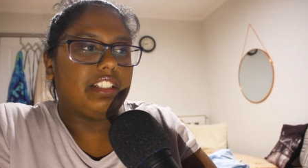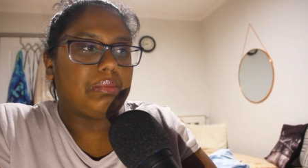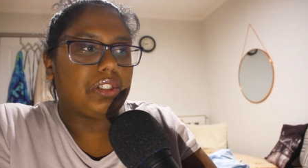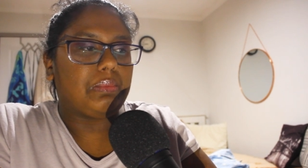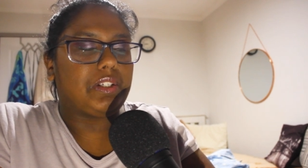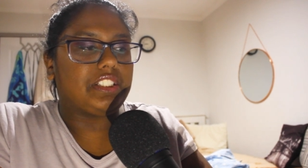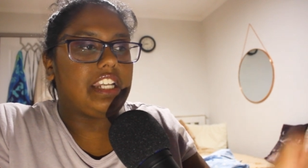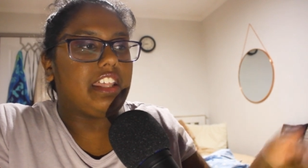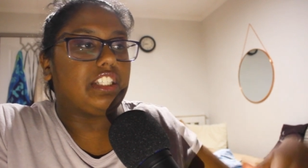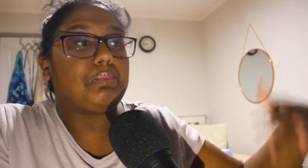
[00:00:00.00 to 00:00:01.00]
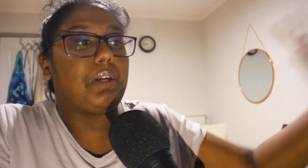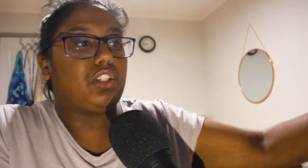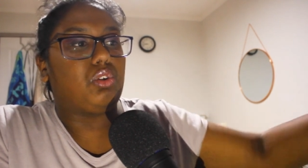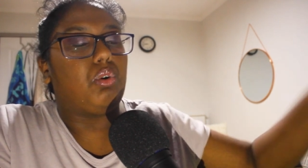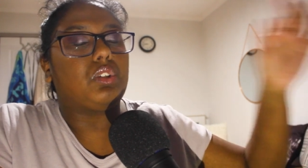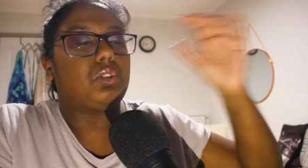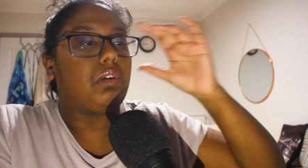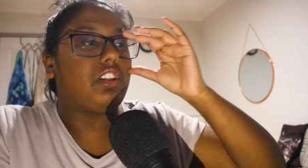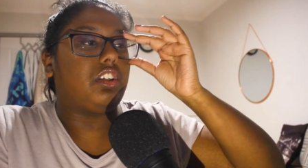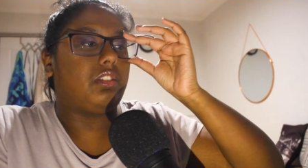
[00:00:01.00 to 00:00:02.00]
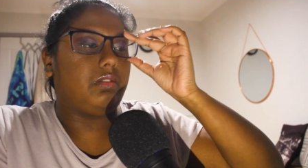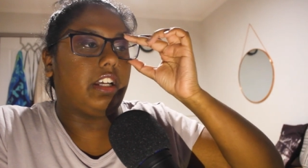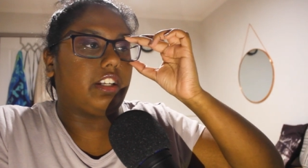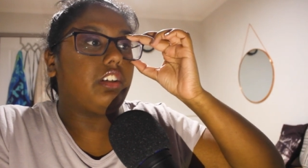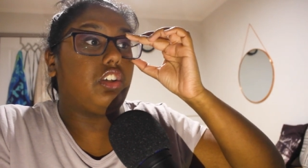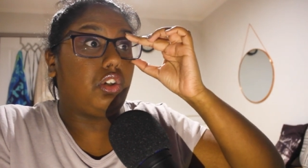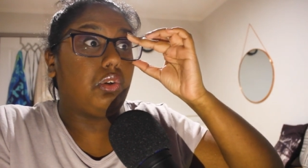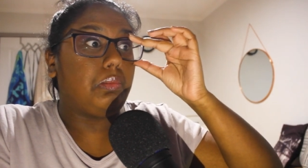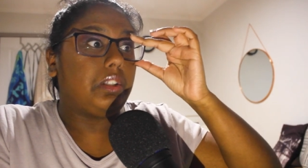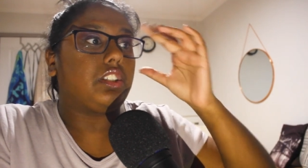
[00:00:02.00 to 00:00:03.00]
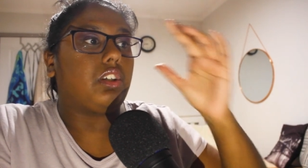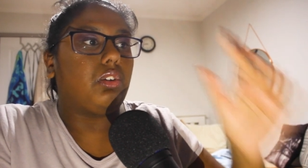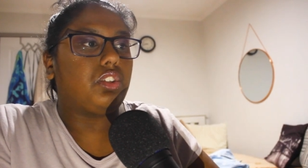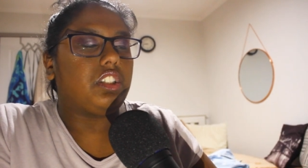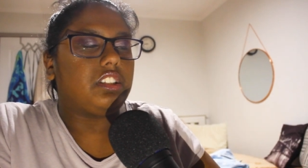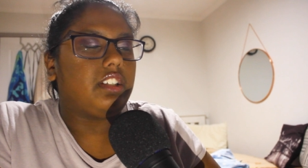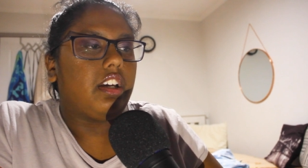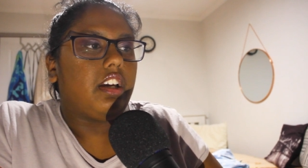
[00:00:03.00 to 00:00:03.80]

especially because now that's being taught to other, like, human soldiers.